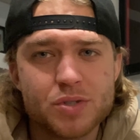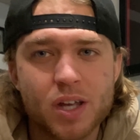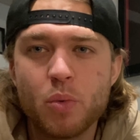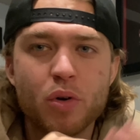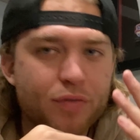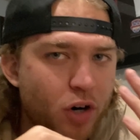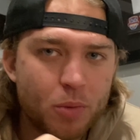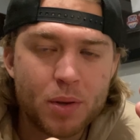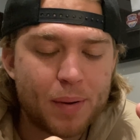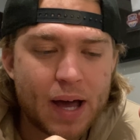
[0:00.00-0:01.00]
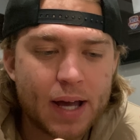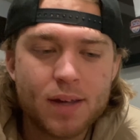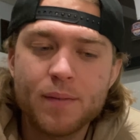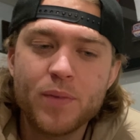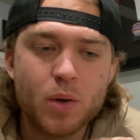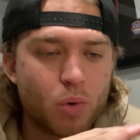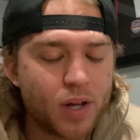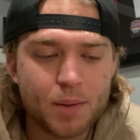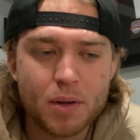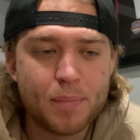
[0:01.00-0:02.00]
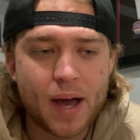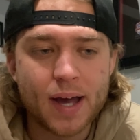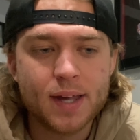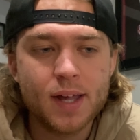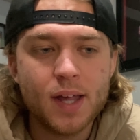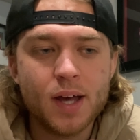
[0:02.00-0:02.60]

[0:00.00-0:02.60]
Like he won't follow me back, he won't hit me back.